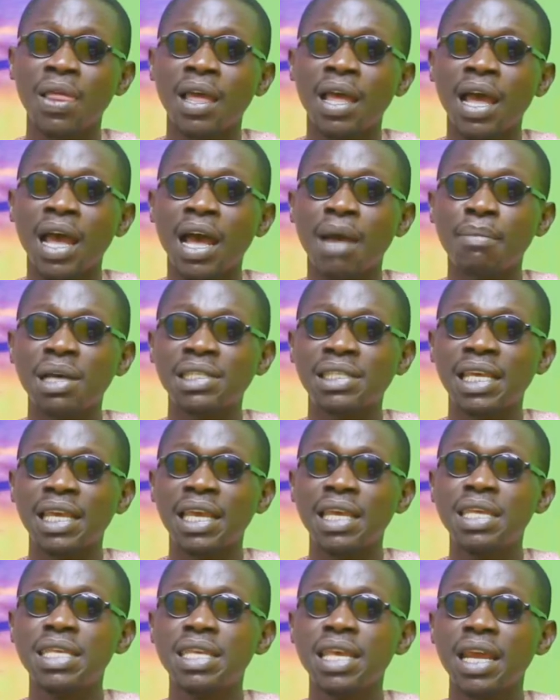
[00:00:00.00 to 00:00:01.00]
I must say,
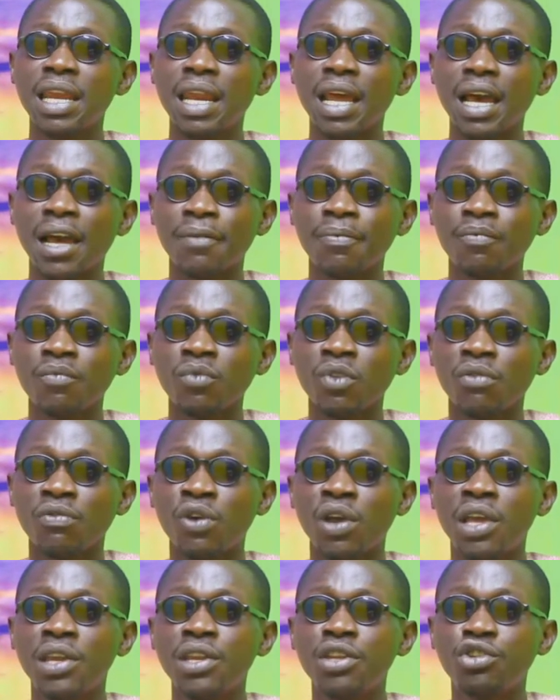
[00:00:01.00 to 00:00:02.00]
Hiena for
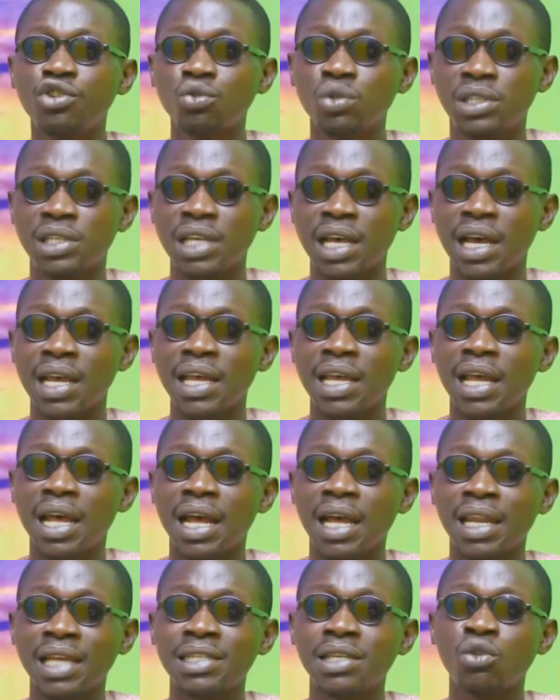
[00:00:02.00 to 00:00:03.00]
any show, sir.
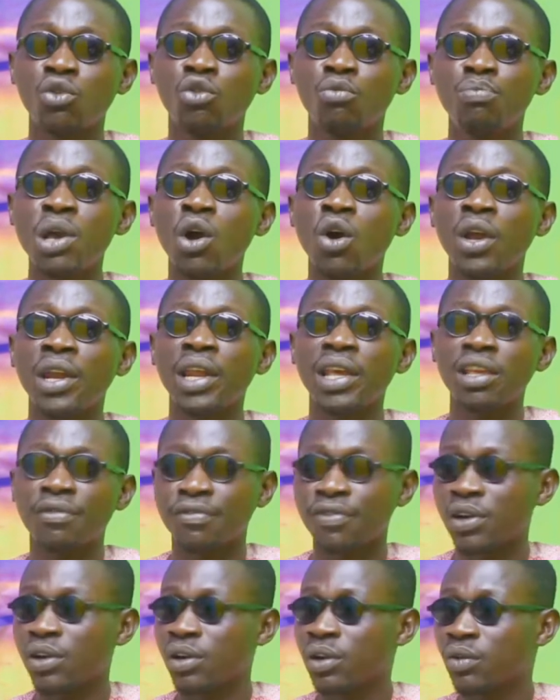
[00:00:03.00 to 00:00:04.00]
Another Ubia Oida
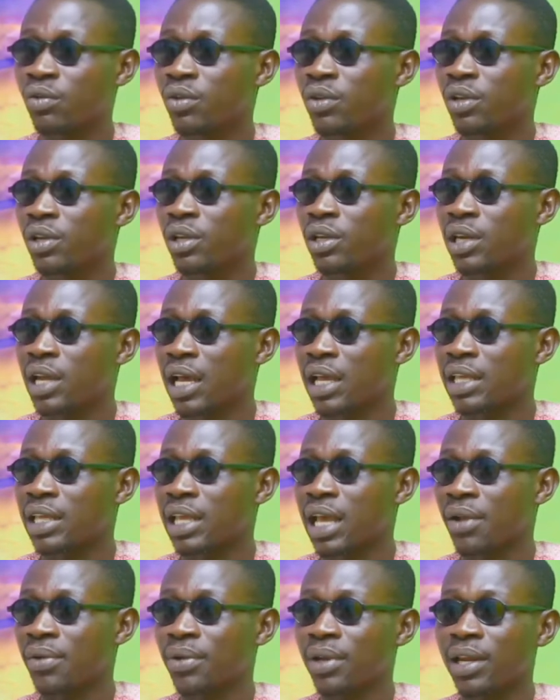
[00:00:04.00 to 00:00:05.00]
Yafrano. Na
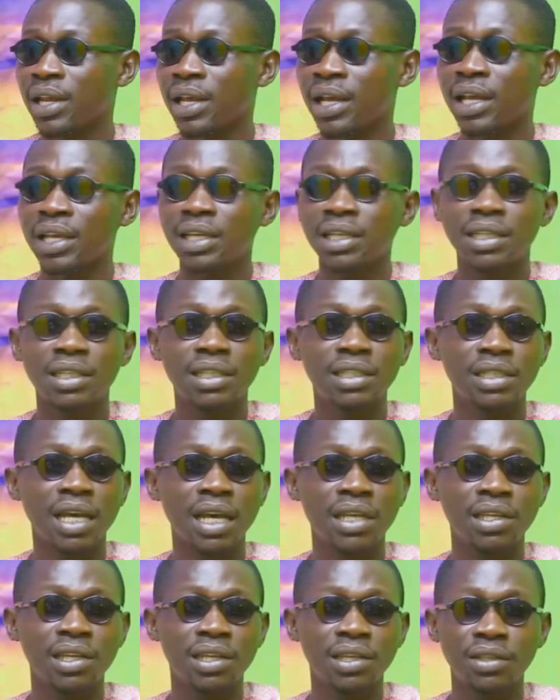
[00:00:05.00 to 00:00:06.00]
Yashana.
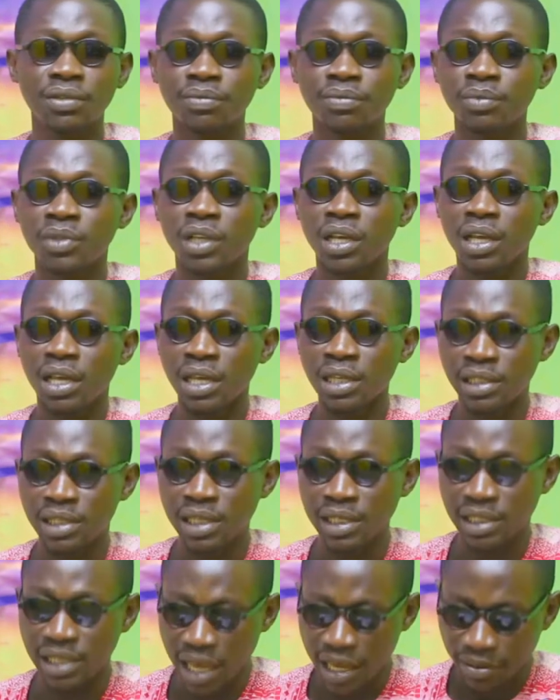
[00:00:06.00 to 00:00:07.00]
Yaye. And she
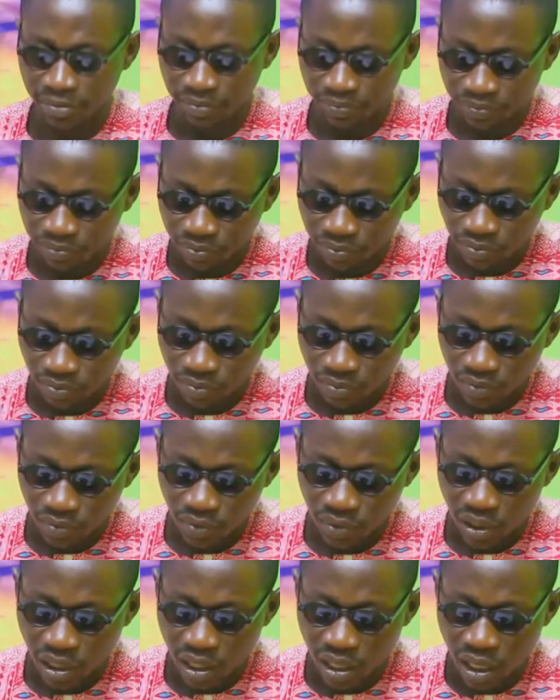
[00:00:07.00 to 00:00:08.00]
said,
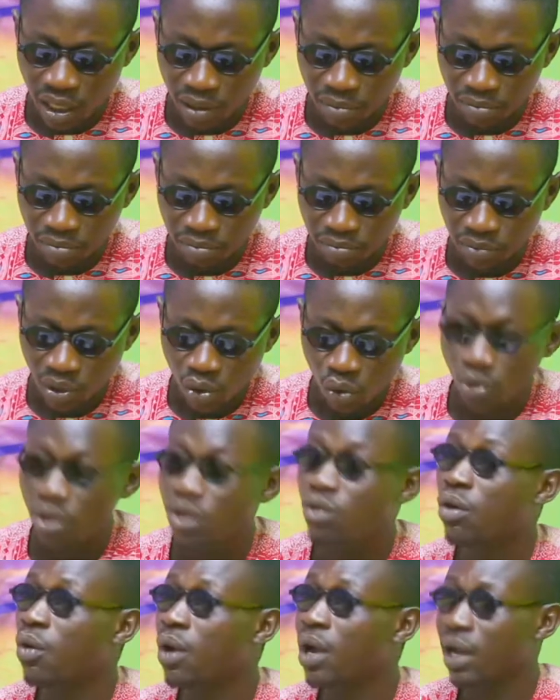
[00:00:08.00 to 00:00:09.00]
Um, Queen
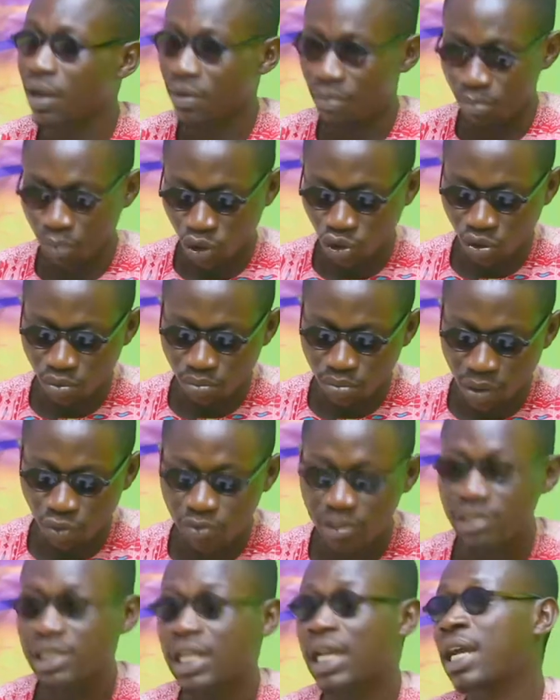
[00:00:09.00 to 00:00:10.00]
Owa, but your own
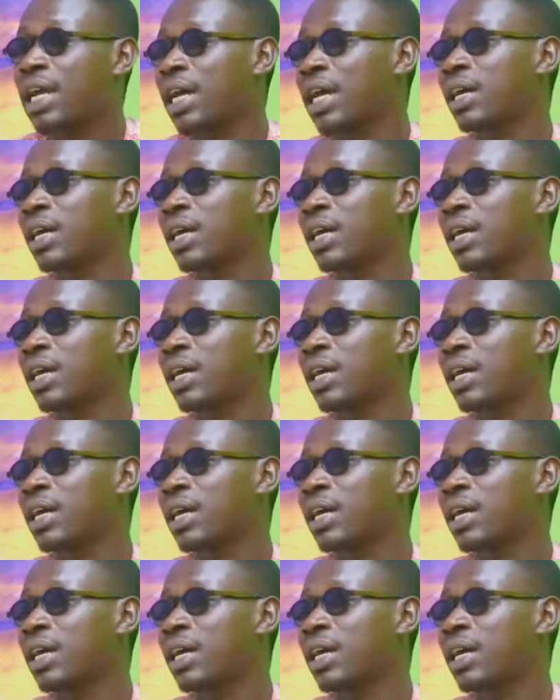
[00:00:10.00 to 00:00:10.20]
Sanka